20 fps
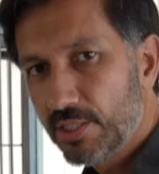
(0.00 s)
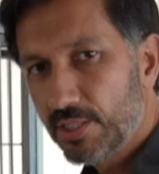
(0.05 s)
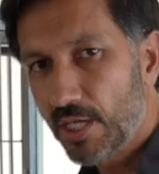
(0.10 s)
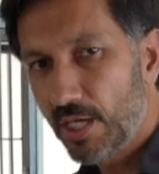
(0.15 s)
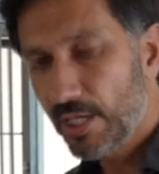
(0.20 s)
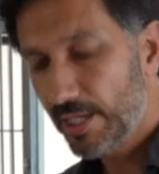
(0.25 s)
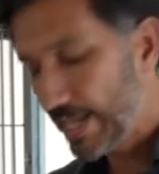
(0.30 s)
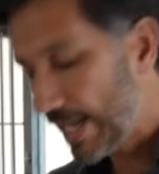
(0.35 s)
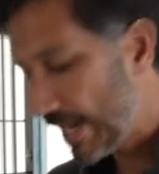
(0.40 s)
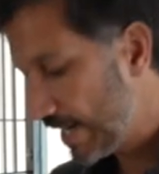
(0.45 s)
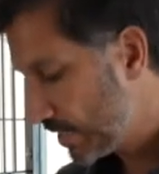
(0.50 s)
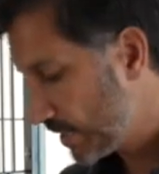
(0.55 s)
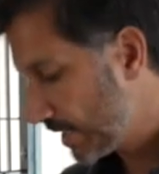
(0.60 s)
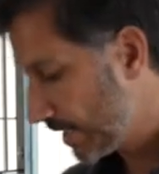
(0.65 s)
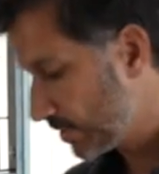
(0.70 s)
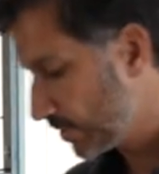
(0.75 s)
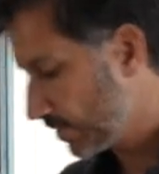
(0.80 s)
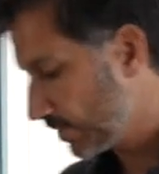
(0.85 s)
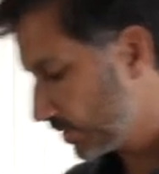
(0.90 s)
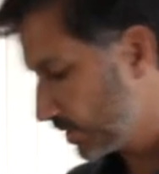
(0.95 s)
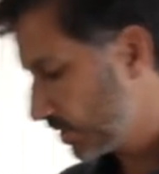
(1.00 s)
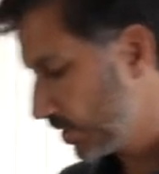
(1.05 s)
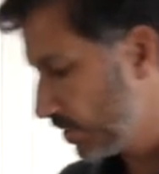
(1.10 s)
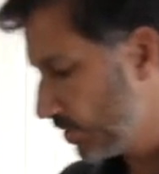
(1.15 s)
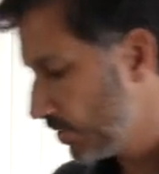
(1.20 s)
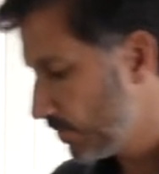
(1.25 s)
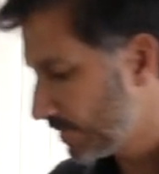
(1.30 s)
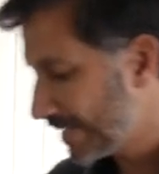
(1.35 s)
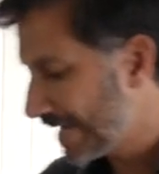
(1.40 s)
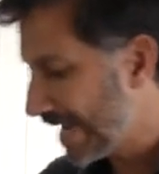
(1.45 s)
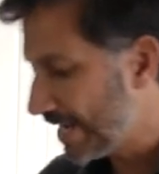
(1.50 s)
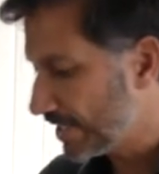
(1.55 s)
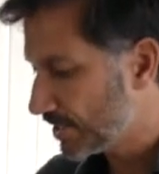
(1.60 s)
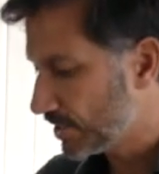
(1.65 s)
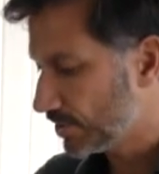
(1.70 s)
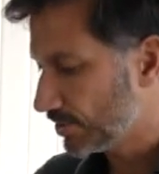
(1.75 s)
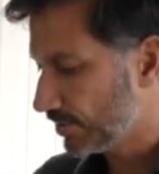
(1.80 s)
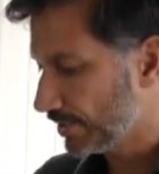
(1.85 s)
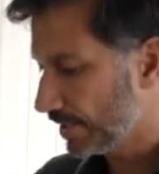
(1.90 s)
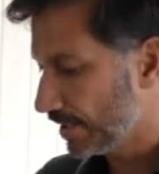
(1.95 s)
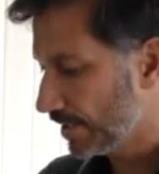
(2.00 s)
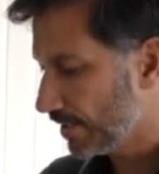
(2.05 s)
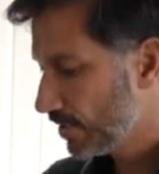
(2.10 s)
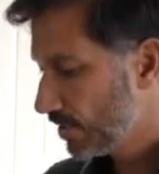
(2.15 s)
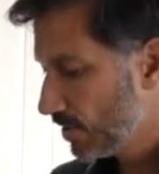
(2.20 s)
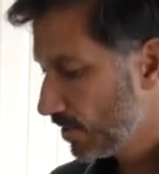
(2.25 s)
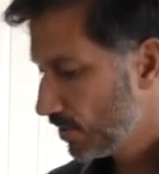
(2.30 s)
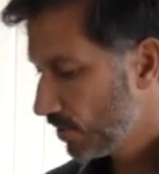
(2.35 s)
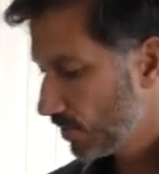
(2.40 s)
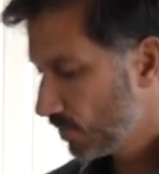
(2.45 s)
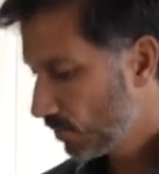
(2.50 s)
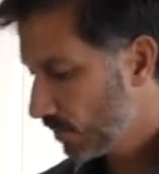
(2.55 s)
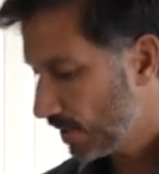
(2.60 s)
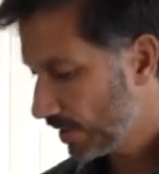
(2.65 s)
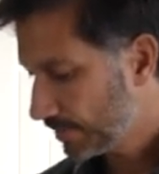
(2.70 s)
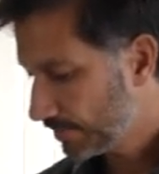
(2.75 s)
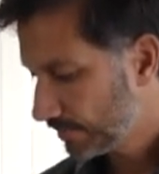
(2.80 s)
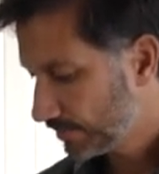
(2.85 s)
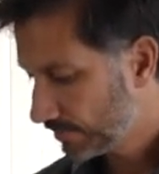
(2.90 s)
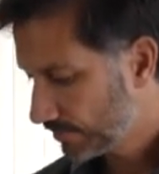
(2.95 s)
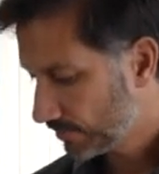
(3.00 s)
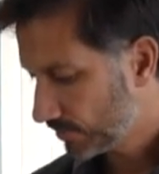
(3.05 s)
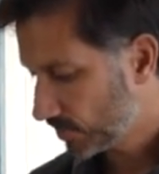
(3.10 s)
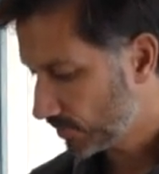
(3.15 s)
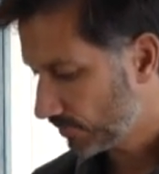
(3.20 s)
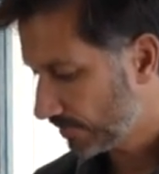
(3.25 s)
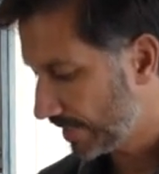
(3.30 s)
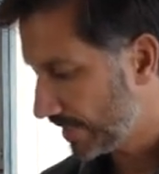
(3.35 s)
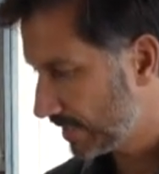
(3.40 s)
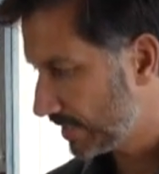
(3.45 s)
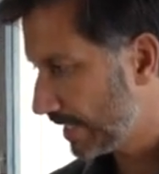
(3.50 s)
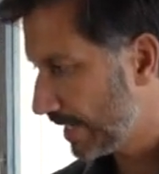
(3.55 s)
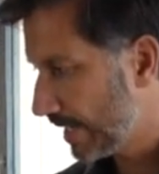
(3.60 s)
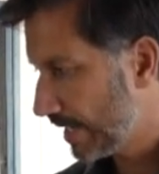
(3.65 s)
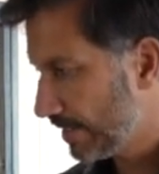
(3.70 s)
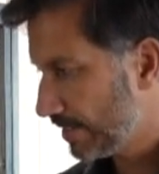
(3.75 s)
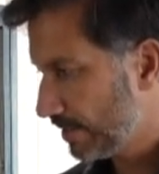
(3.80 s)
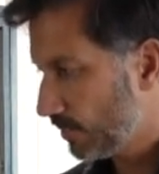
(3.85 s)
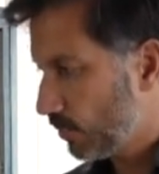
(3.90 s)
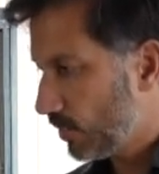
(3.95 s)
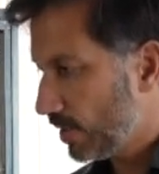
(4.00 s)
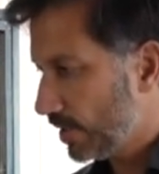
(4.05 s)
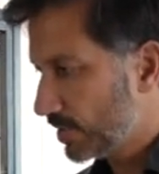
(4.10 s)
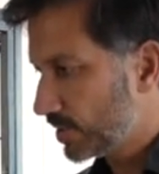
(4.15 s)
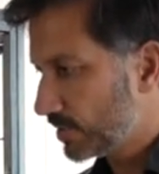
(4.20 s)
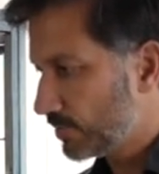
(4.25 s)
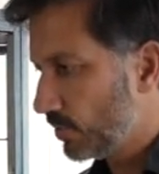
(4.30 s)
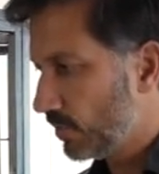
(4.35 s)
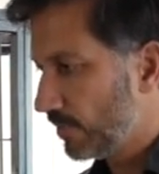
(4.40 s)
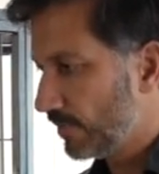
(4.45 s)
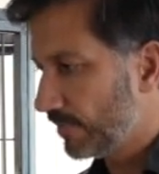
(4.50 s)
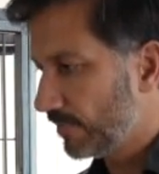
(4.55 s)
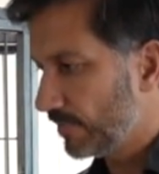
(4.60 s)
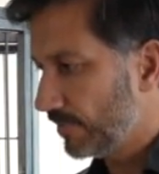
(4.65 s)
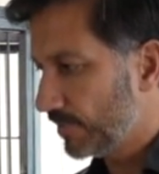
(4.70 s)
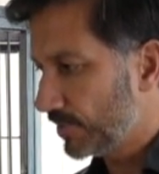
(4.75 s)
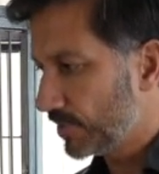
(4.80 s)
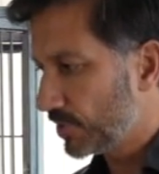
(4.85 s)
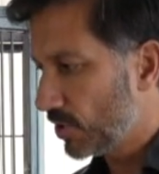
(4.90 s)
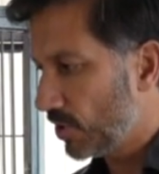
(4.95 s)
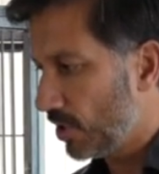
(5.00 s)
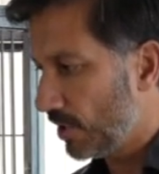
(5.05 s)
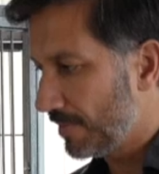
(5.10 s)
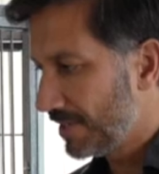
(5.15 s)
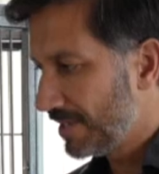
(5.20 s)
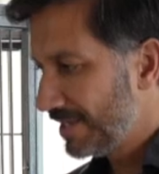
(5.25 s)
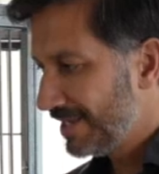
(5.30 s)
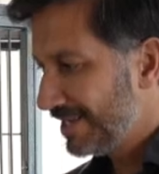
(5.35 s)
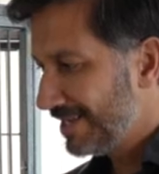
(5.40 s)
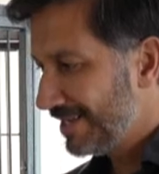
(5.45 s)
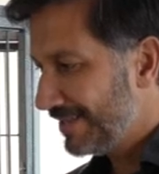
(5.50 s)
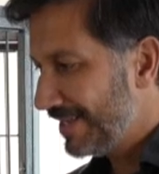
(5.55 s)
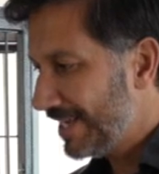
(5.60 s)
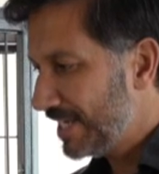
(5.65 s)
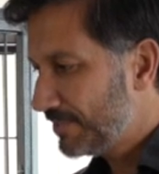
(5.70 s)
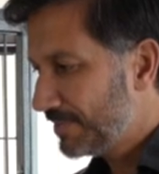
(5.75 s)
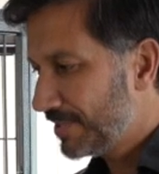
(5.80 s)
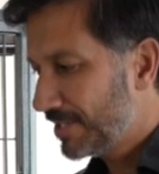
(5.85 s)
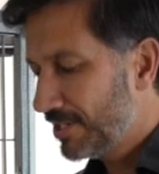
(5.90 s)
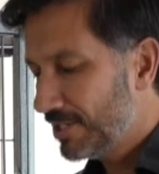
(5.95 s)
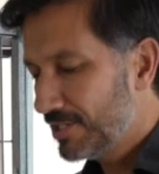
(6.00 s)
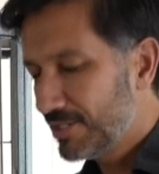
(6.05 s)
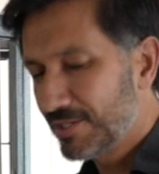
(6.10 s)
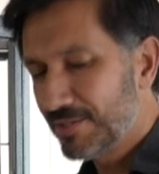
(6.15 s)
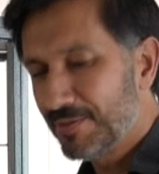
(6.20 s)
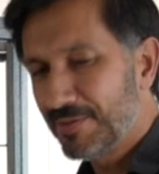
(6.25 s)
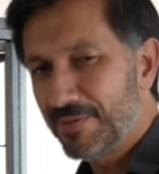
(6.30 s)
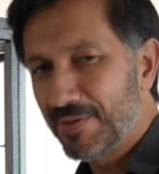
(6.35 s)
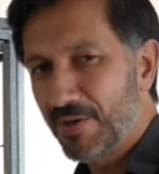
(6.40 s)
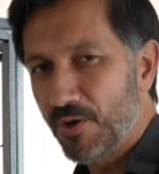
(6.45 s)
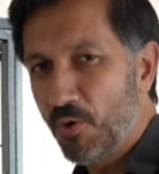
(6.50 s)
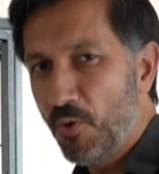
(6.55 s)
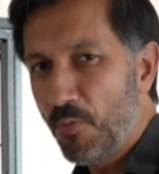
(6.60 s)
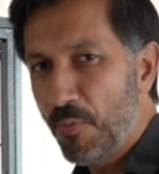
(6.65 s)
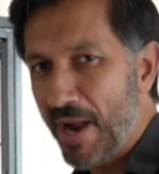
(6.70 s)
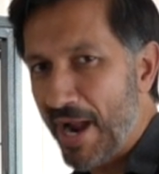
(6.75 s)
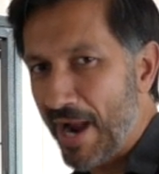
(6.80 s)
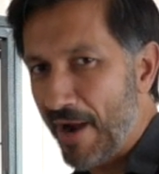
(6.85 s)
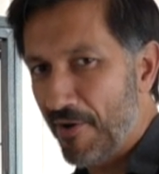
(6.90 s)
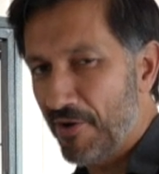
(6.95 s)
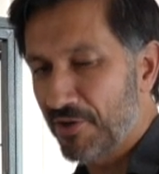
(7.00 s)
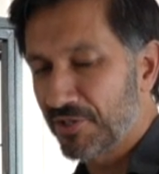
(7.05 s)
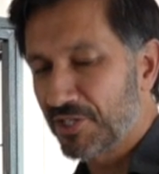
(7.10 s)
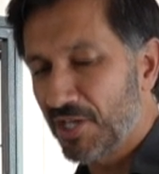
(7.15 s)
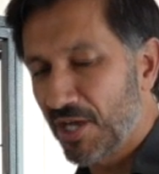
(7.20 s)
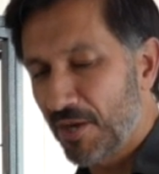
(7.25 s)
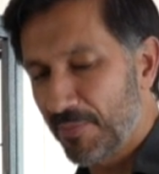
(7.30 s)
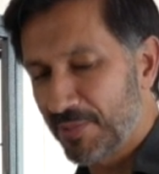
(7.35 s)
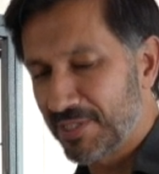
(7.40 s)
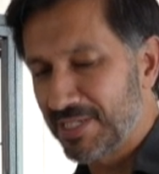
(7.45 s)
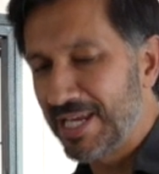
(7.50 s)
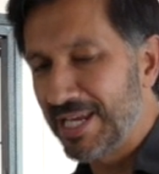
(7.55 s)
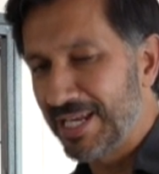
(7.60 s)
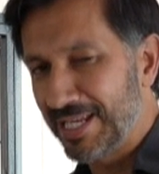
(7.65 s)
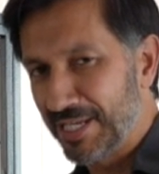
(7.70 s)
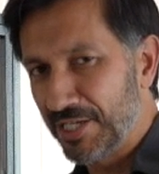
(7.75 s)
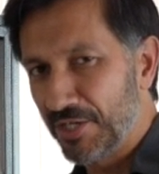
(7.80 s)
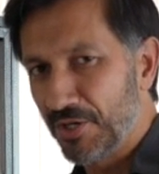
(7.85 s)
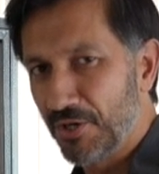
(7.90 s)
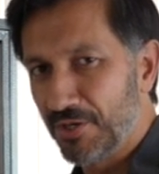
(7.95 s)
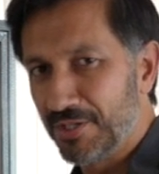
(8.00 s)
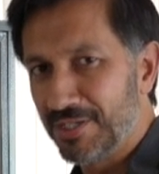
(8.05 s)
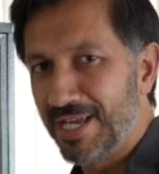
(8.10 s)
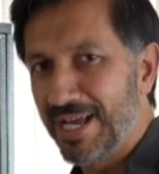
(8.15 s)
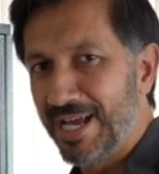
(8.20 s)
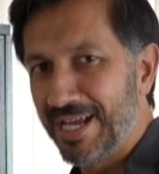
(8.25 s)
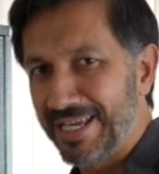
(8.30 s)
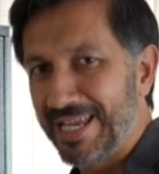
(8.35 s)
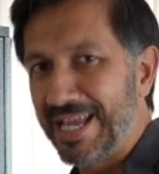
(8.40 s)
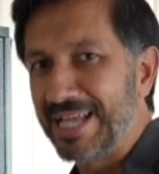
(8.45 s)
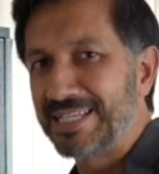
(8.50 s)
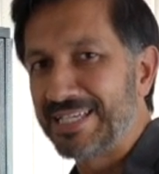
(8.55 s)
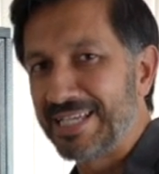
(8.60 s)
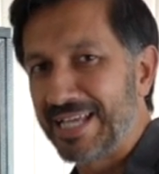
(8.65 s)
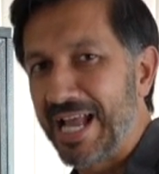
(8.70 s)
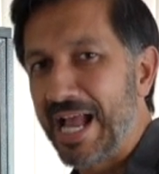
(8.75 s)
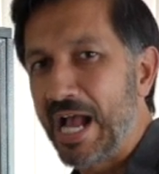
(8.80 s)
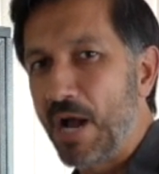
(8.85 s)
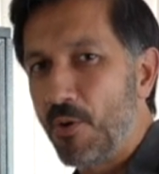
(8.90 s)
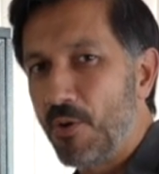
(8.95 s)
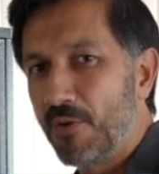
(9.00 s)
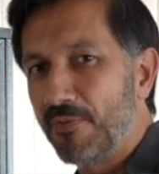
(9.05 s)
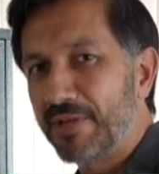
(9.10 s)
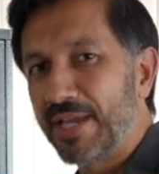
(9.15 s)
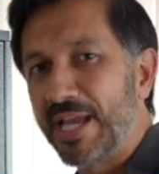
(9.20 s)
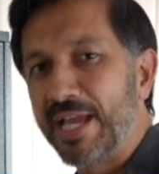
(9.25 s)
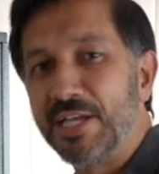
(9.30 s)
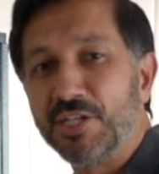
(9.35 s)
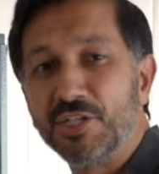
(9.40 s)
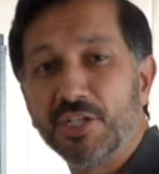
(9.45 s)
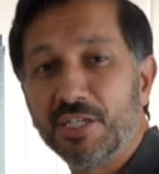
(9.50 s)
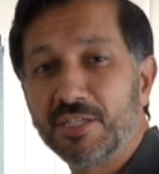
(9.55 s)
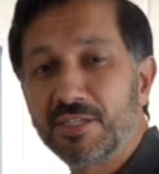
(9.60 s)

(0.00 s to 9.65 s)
So our cage has got two catches on it. One is released here, one a small one from the top. That's because all parrots are particularly good at getting out of cages.